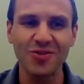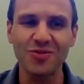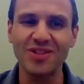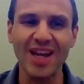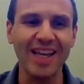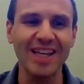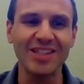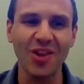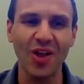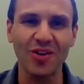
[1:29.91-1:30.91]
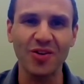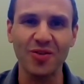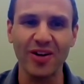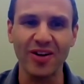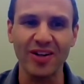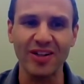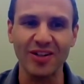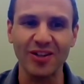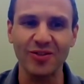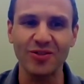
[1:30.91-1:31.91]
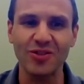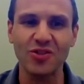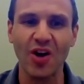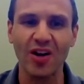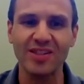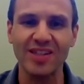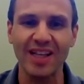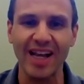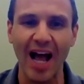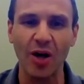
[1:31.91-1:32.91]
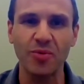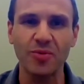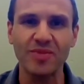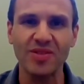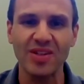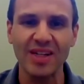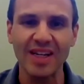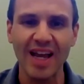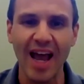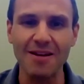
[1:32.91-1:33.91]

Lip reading: whose decades-long career includes chart-selling albums